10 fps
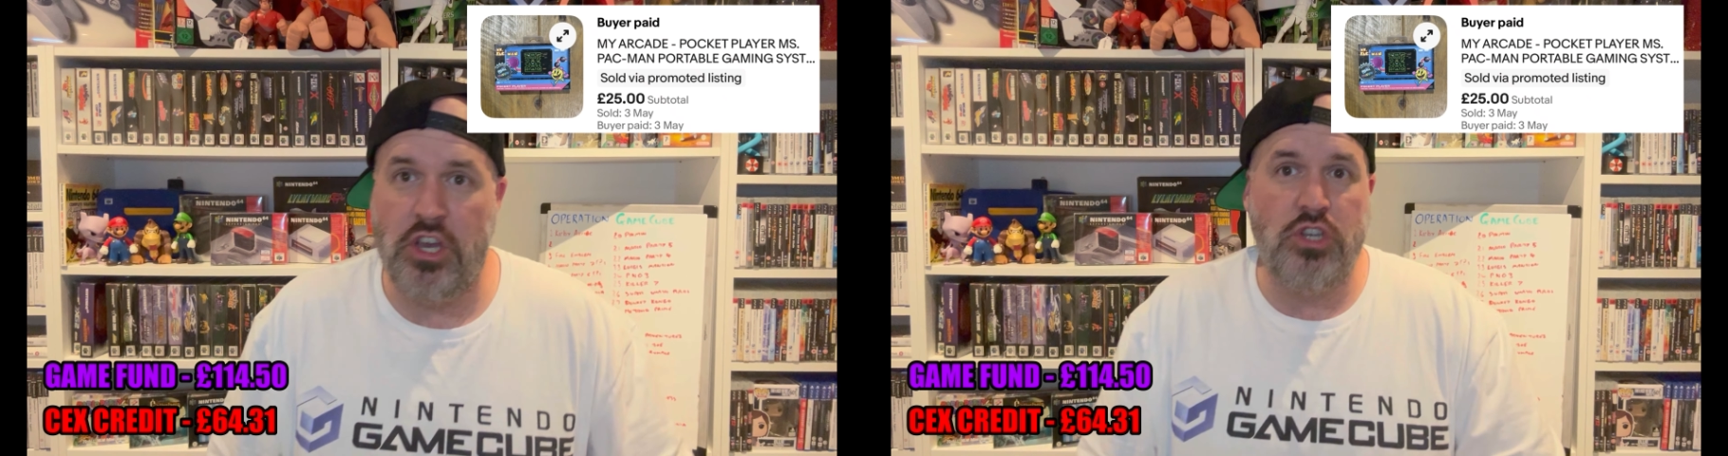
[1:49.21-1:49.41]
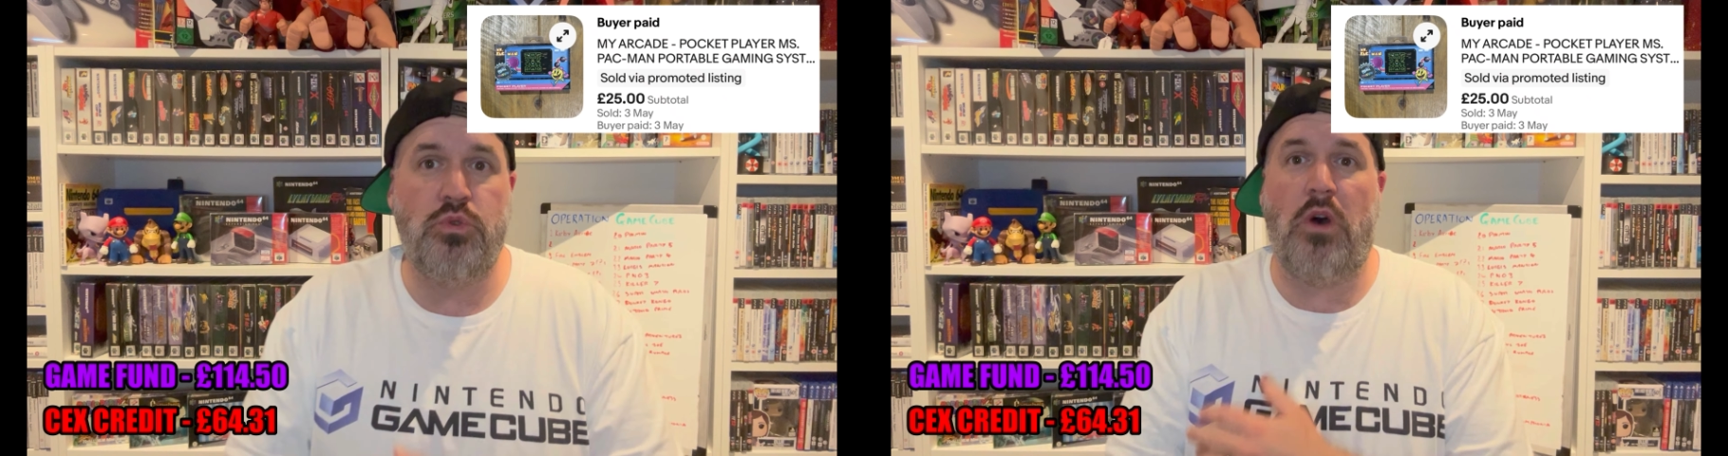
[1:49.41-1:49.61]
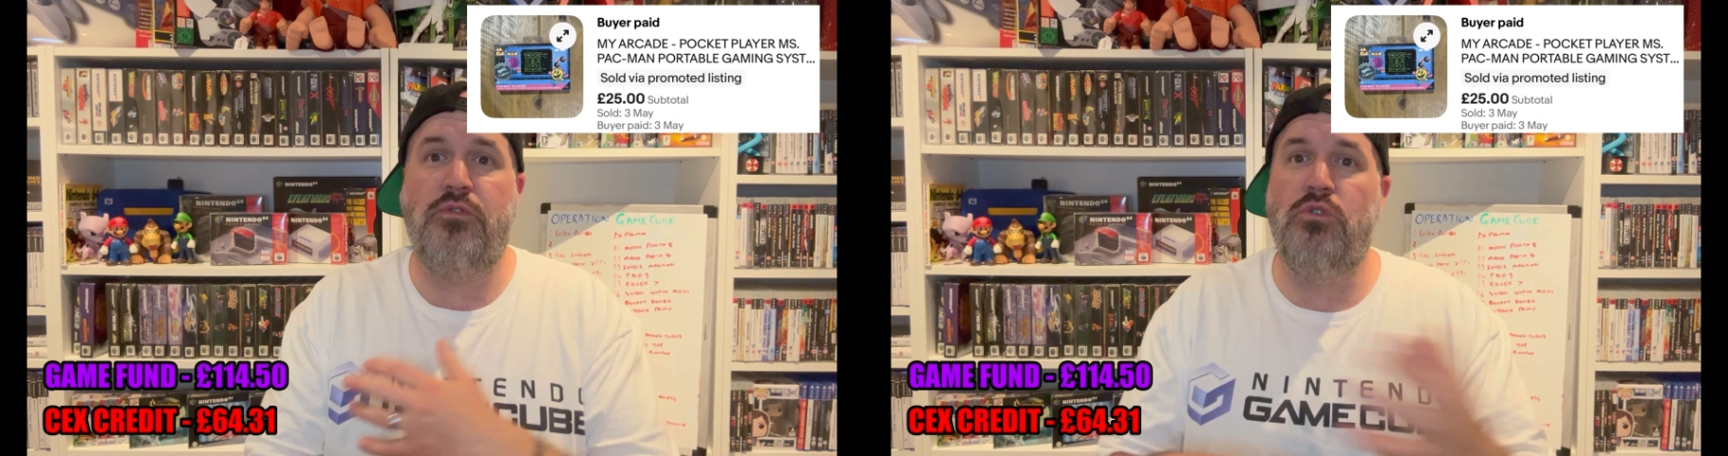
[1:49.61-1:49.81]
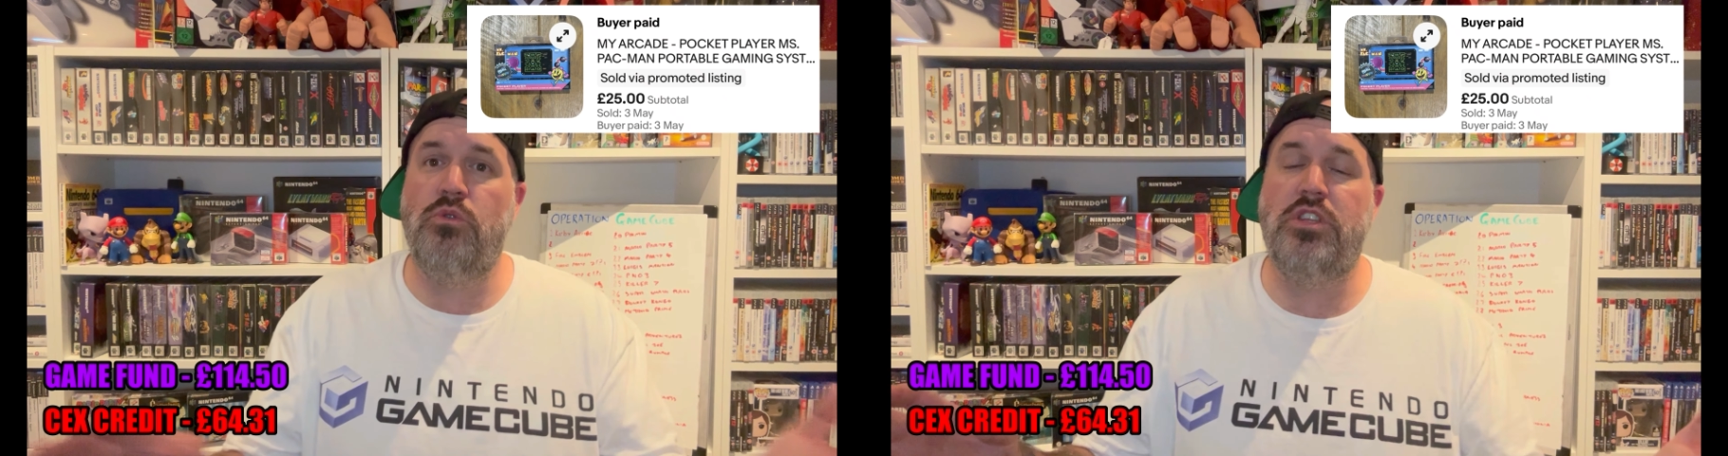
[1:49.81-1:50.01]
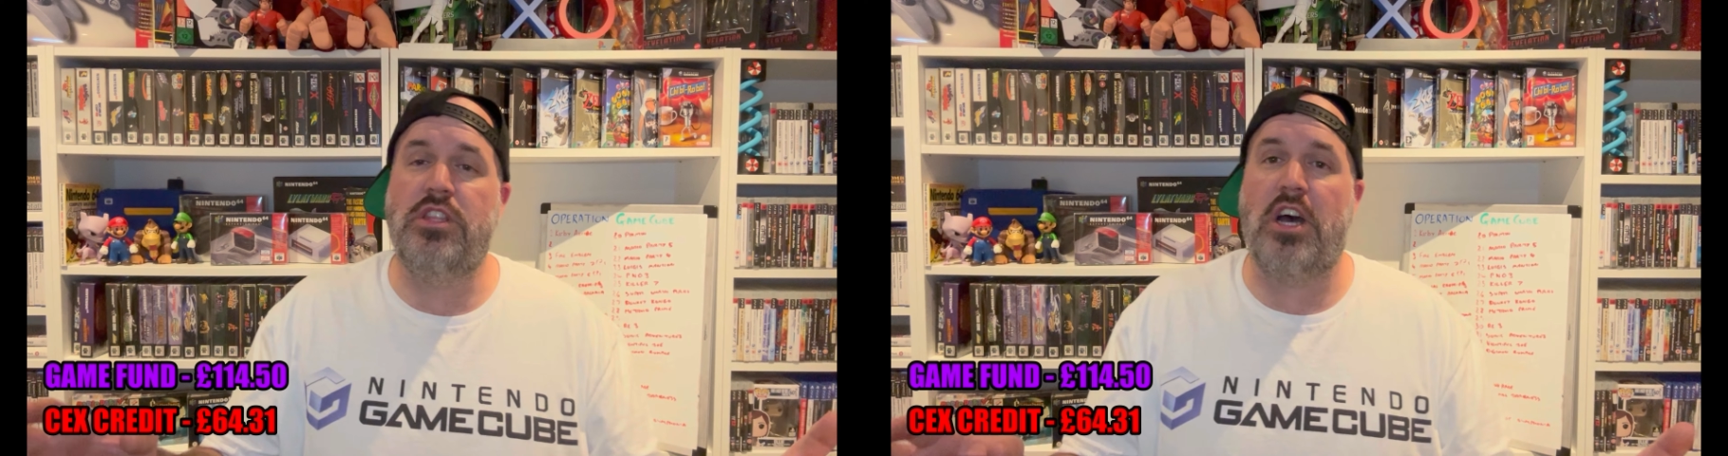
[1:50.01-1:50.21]
So after all
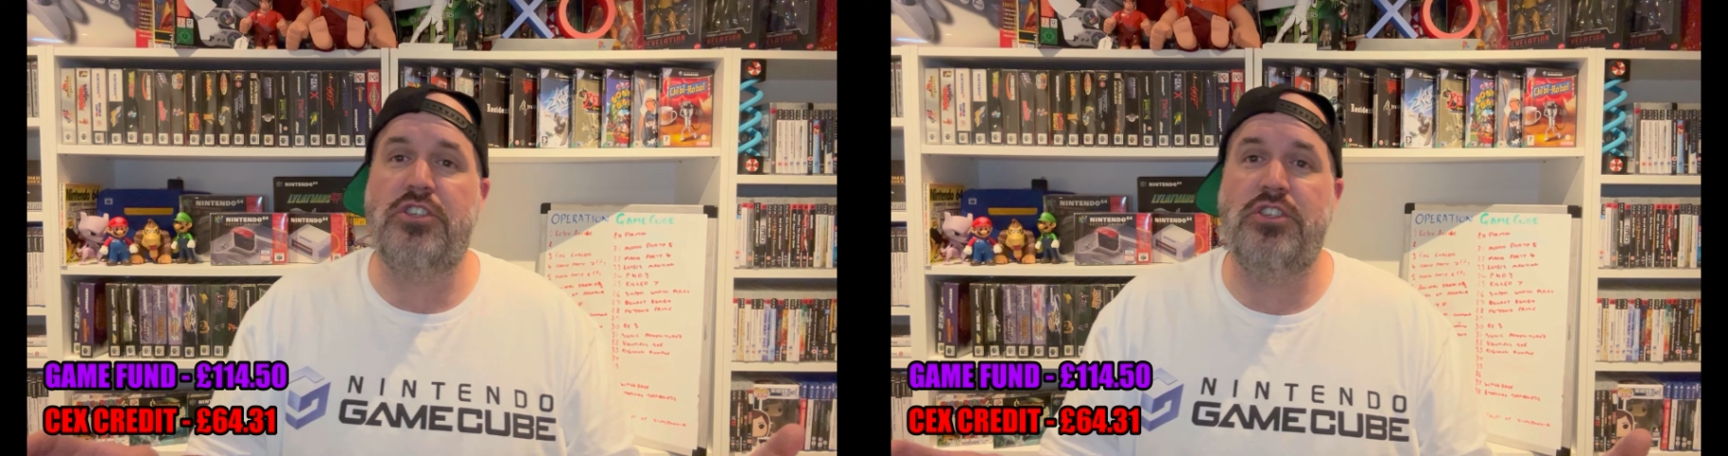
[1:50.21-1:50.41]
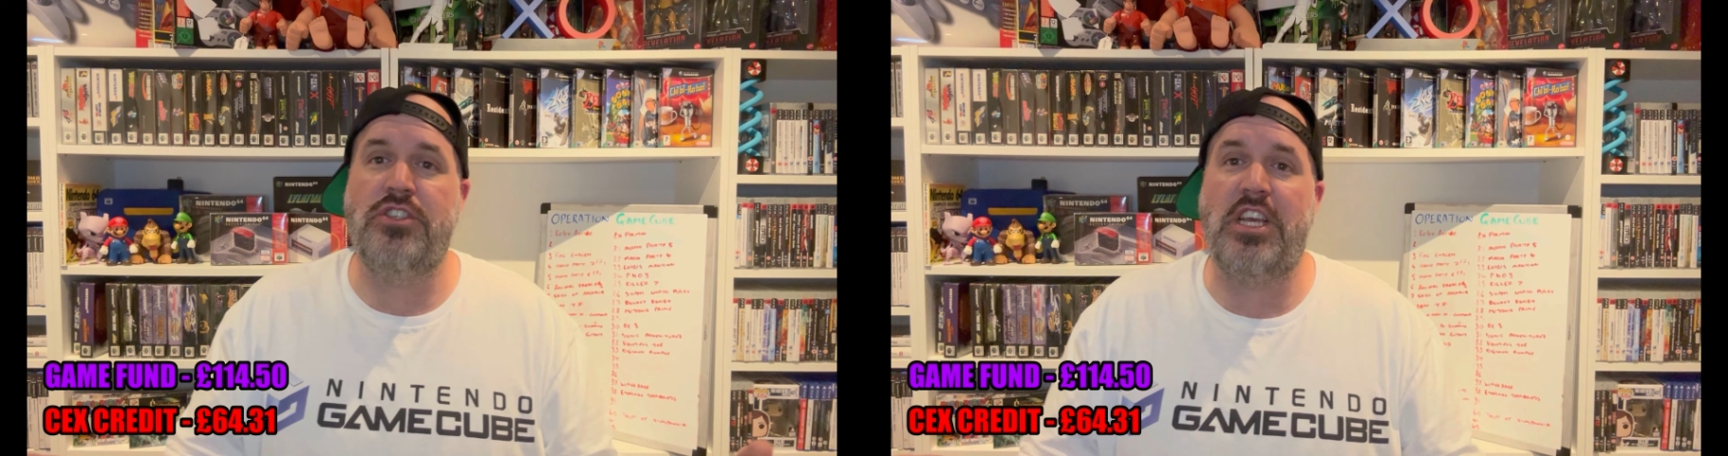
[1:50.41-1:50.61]
deductions,